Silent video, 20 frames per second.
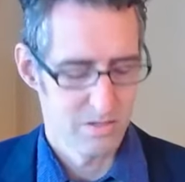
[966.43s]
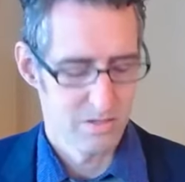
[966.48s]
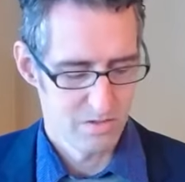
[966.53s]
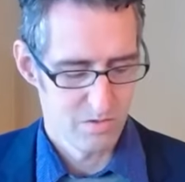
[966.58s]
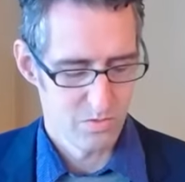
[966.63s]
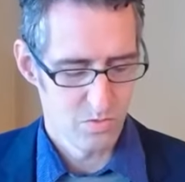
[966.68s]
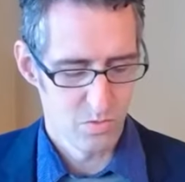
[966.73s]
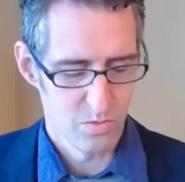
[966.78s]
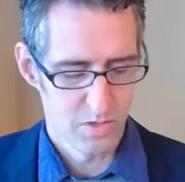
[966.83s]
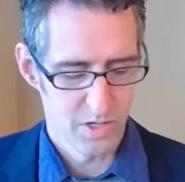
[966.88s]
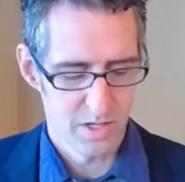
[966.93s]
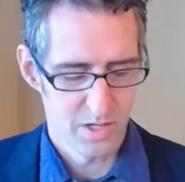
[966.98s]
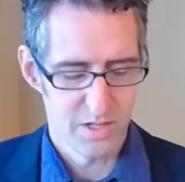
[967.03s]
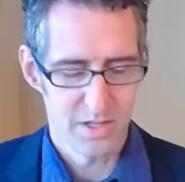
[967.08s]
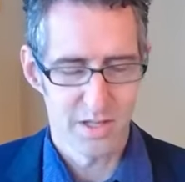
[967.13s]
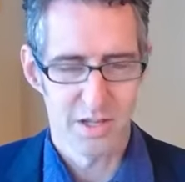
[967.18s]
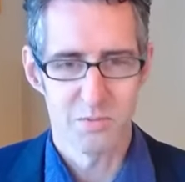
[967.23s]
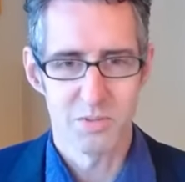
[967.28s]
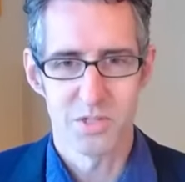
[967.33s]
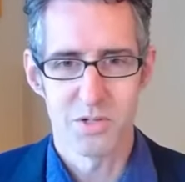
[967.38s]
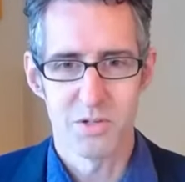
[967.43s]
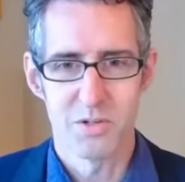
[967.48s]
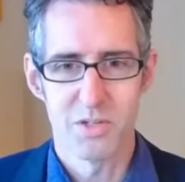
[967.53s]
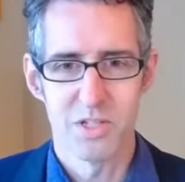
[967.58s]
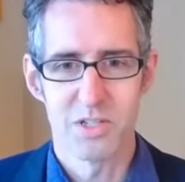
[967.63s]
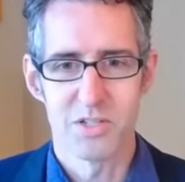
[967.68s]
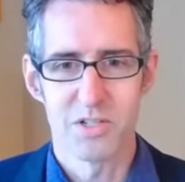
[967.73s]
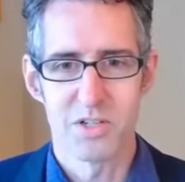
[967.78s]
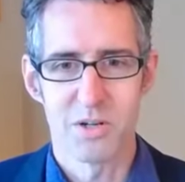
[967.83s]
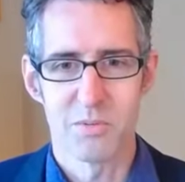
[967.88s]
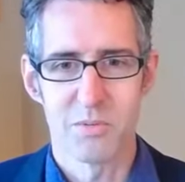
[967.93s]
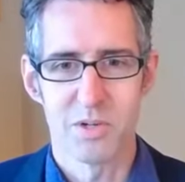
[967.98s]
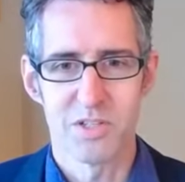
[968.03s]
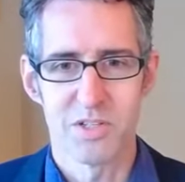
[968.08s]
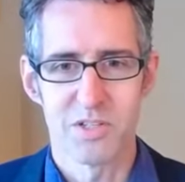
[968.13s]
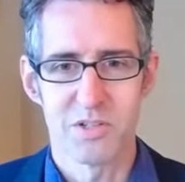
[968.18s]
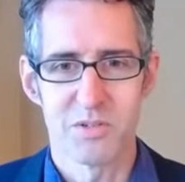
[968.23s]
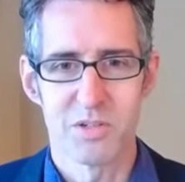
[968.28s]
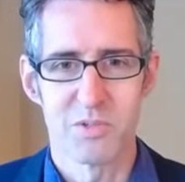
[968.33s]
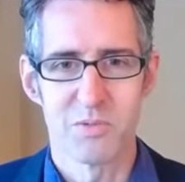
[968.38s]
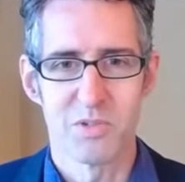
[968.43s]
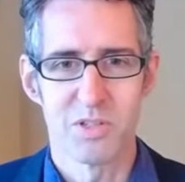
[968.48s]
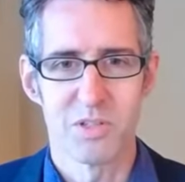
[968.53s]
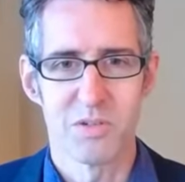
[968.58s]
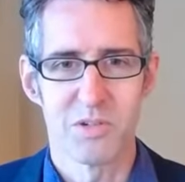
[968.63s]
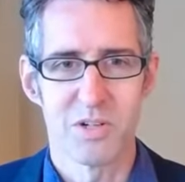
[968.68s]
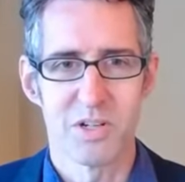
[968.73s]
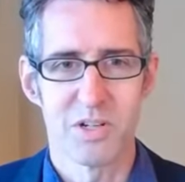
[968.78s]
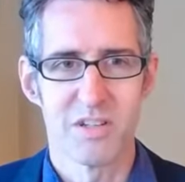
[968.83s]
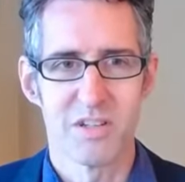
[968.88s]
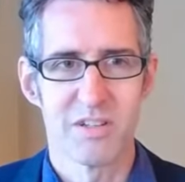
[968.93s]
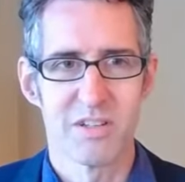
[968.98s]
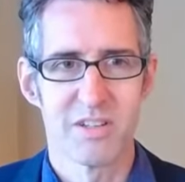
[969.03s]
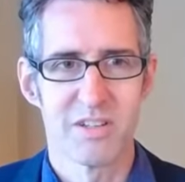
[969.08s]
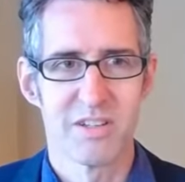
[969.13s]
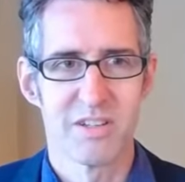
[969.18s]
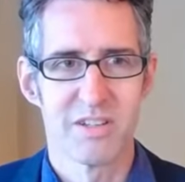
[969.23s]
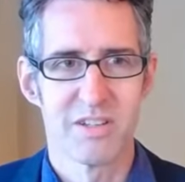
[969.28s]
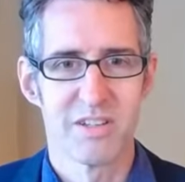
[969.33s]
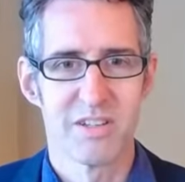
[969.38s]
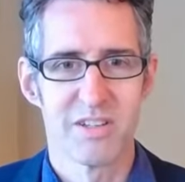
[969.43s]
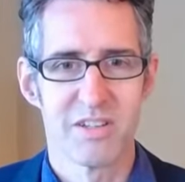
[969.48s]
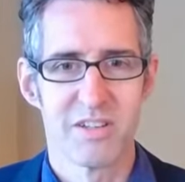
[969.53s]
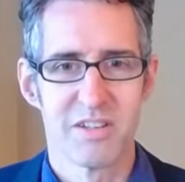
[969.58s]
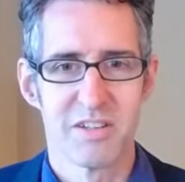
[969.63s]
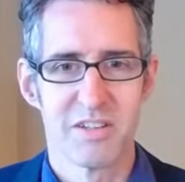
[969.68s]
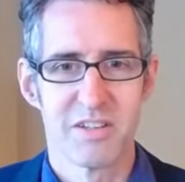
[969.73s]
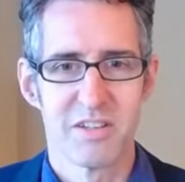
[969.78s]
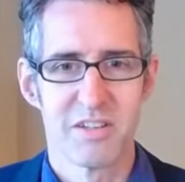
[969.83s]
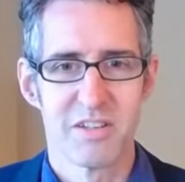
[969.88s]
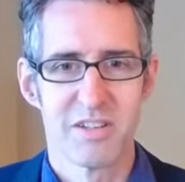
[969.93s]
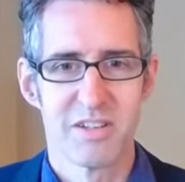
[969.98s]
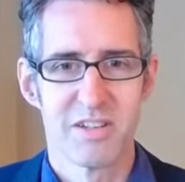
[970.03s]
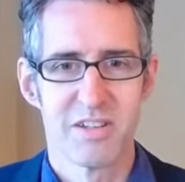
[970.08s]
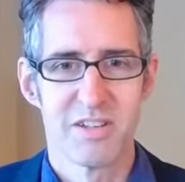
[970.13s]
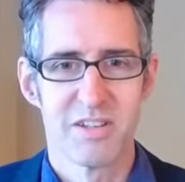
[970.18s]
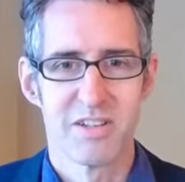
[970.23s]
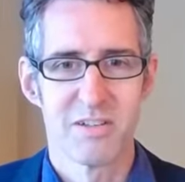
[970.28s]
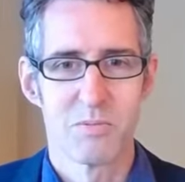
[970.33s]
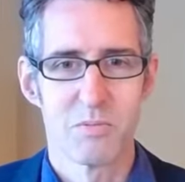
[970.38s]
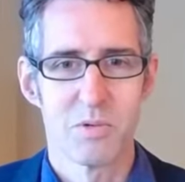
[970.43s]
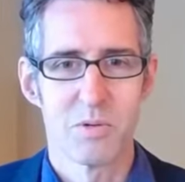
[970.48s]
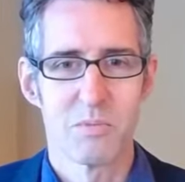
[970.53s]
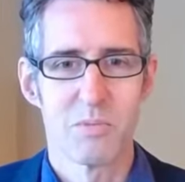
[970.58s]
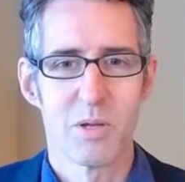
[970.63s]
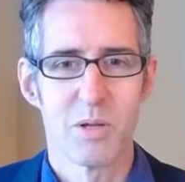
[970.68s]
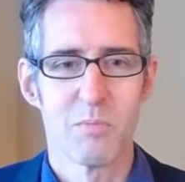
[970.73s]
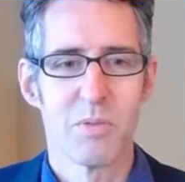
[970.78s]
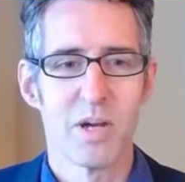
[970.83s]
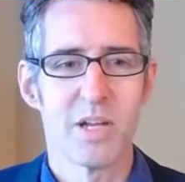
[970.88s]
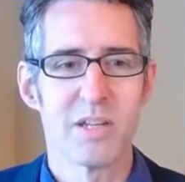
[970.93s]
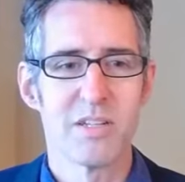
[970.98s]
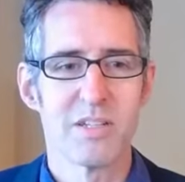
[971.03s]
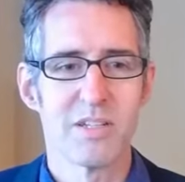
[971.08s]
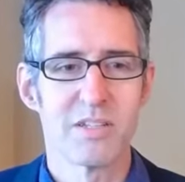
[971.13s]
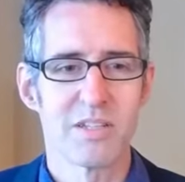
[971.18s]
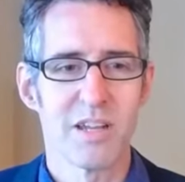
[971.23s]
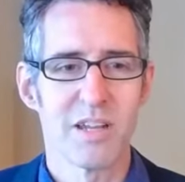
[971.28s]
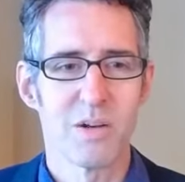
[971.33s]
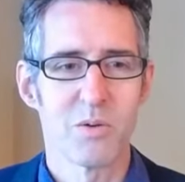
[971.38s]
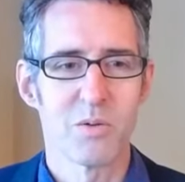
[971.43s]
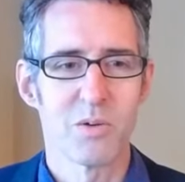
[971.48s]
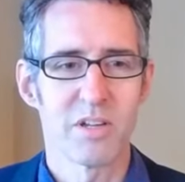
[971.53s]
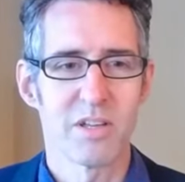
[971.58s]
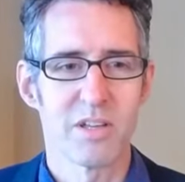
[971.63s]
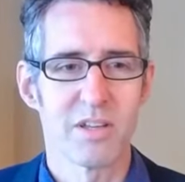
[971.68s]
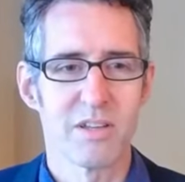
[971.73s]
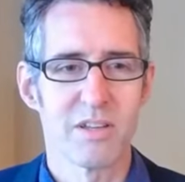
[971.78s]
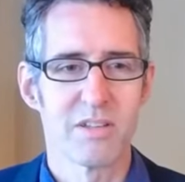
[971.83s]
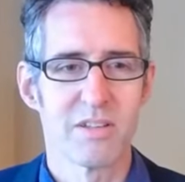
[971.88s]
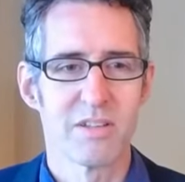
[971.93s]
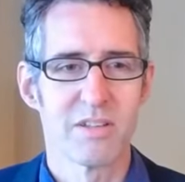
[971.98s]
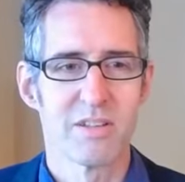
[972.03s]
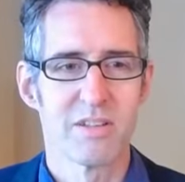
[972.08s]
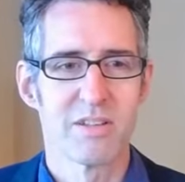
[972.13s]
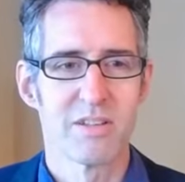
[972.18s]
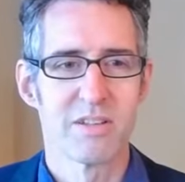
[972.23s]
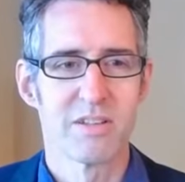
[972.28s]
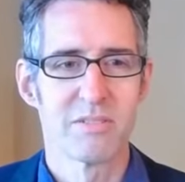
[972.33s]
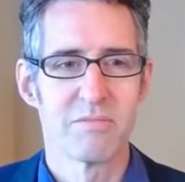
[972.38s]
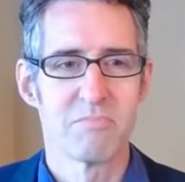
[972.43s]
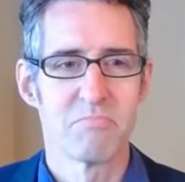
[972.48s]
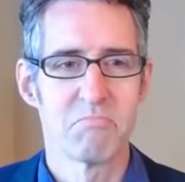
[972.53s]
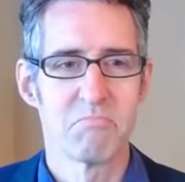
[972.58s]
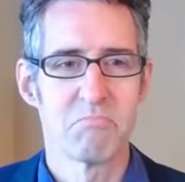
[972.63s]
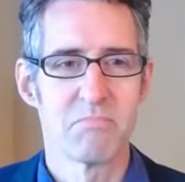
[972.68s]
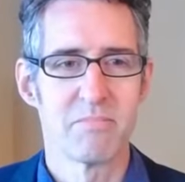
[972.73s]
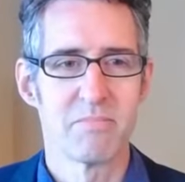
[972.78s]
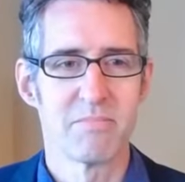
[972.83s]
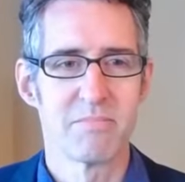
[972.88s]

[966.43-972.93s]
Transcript: Well, I was going to share my screen with you all, but my button is not working. Hmm.